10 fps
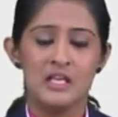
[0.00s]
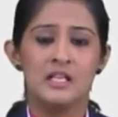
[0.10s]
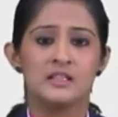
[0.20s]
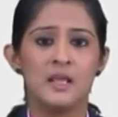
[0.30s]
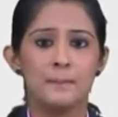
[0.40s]

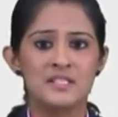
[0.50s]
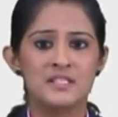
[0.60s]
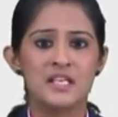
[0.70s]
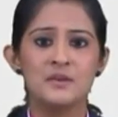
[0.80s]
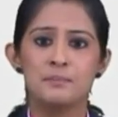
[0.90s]
The
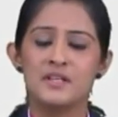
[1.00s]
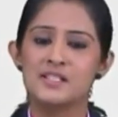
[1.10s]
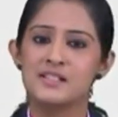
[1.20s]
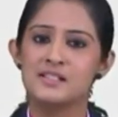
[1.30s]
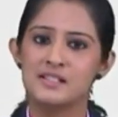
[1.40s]
missing
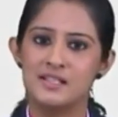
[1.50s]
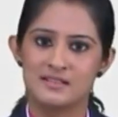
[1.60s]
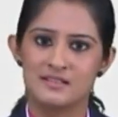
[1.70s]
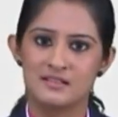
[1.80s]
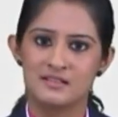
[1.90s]
persons
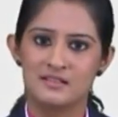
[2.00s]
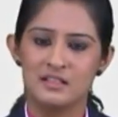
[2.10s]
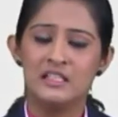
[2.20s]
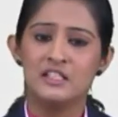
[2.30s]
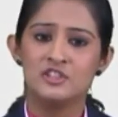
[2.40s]
list
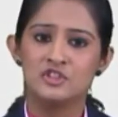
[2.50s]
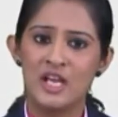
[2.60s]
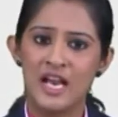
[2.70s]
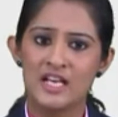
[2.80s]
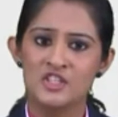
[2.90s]

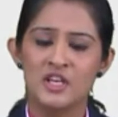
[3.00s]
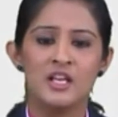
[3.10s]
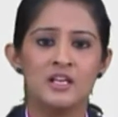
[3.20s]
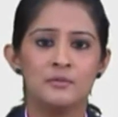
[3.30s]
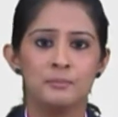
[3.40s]
dash
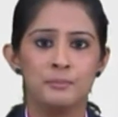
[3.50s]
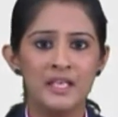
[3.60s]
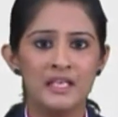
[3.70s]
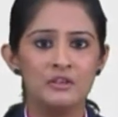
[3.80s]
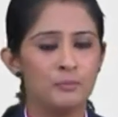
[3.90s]

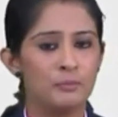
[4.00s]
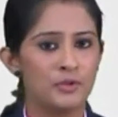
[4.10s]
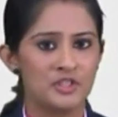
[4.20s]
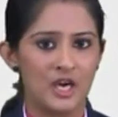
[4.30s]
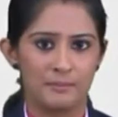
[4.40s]
been
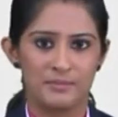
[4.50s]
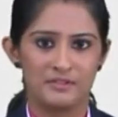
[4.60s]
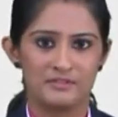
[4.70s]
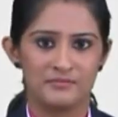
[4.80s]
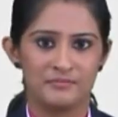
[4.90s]
put up.
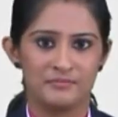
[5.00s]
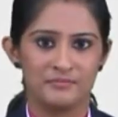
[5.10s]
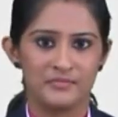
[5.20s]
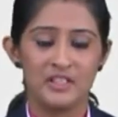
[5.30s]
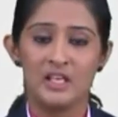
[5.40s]

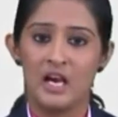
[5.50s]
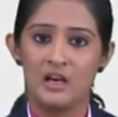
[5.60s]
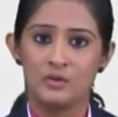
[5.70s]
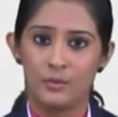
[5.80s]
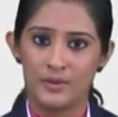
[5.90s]

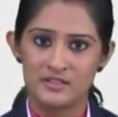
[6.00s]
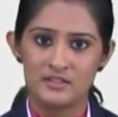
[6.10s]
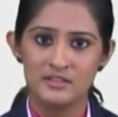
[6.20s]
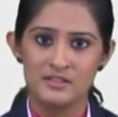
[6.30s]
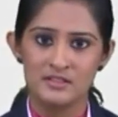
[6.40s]

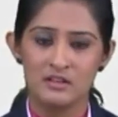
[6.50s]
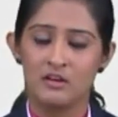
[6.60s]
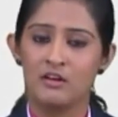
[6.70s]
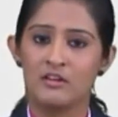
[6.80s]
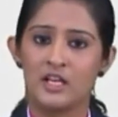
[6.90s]
Questions,
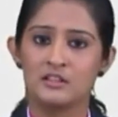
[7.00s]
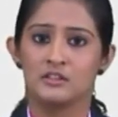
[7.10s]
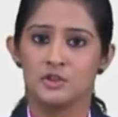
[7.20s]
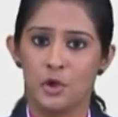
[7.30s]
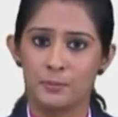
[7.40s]
or rather
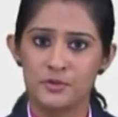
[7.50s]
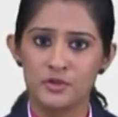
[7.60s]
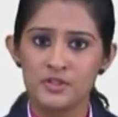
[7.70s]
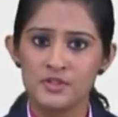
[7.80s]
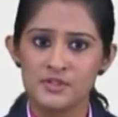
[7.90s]
the
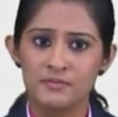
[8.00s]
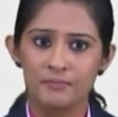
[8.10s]
options